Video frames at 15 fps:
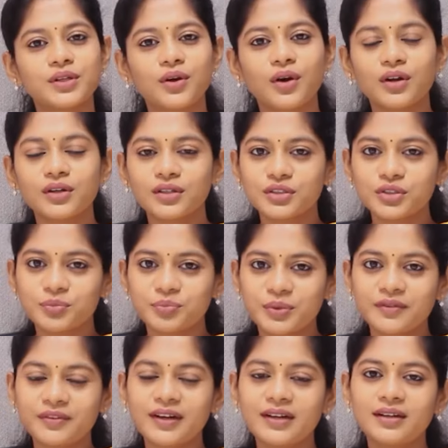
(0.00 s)
in order to
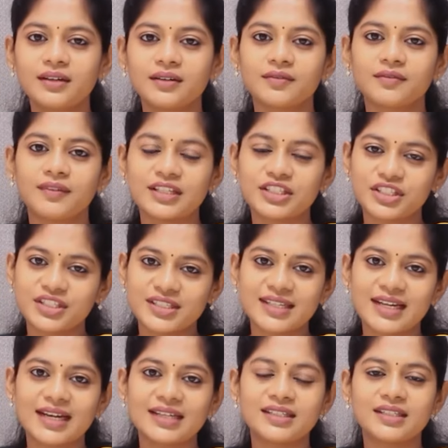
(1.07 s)
prevent vaginal
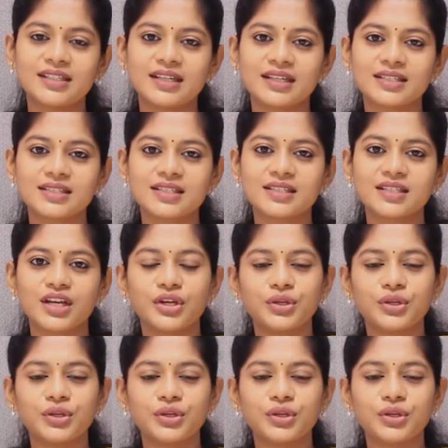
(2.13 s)
candidiasis,